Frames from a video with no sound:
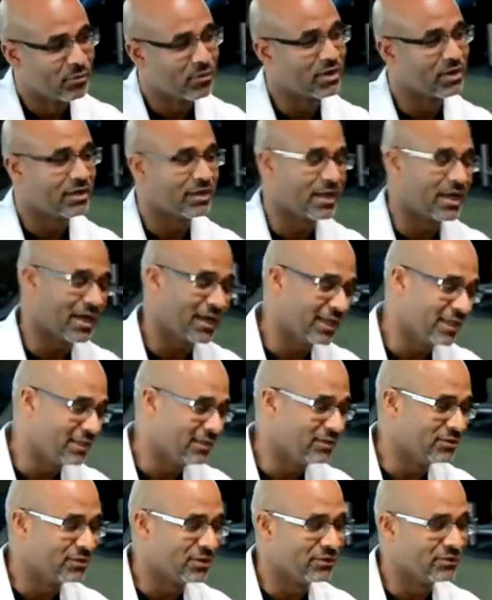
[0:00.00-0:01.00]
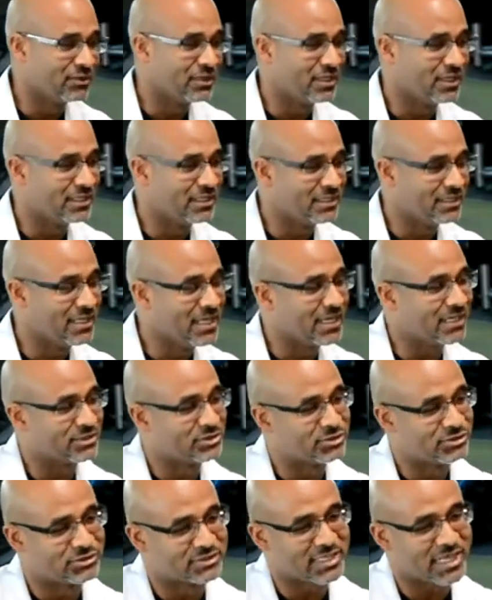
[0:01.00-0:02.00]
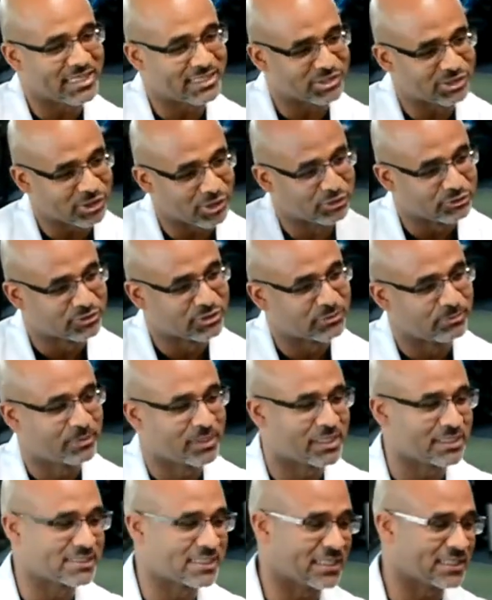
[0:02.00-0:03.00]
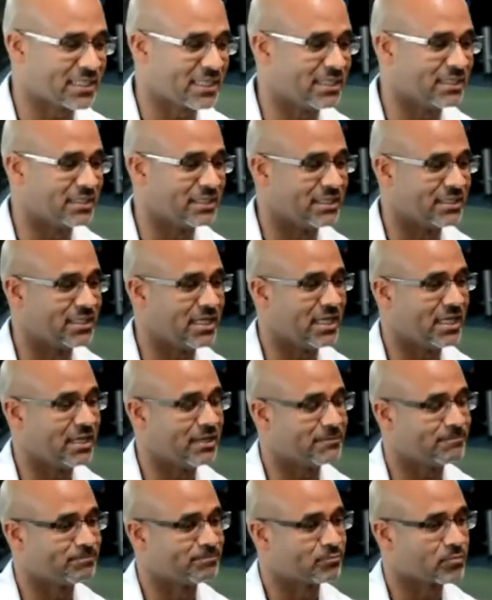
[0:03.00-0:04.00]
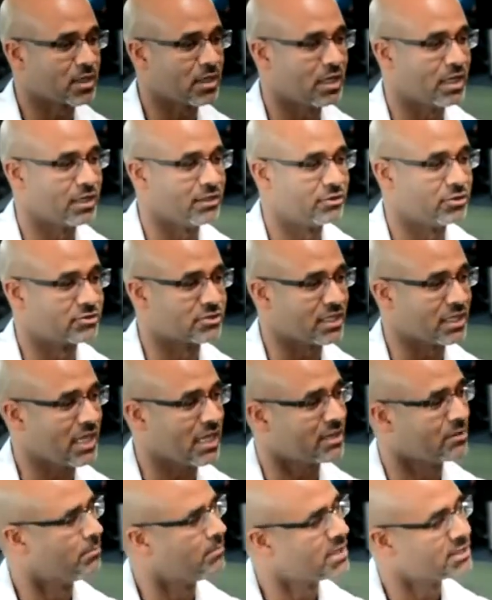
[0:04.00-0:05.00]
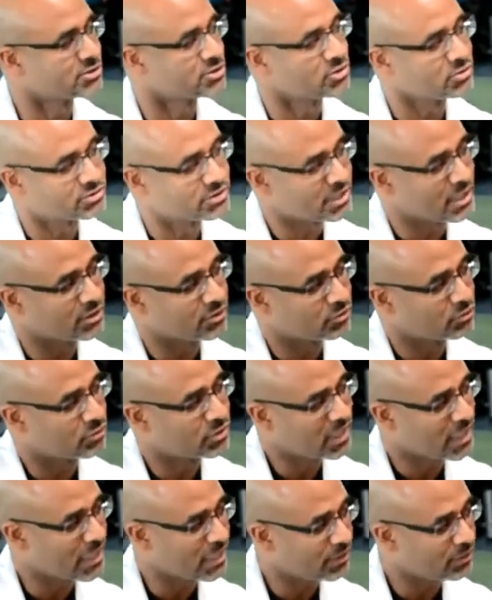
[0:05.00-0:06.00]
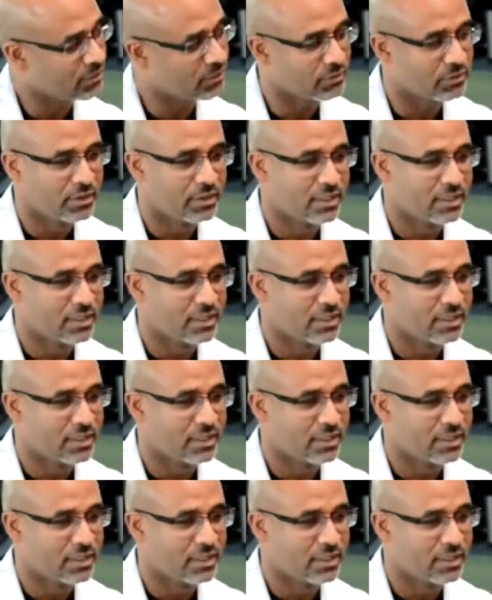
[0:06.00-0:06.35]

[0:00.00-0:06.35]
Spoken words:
Well, yes, you say surgeon because at the end of the day, there's a lot of musculoskeletal care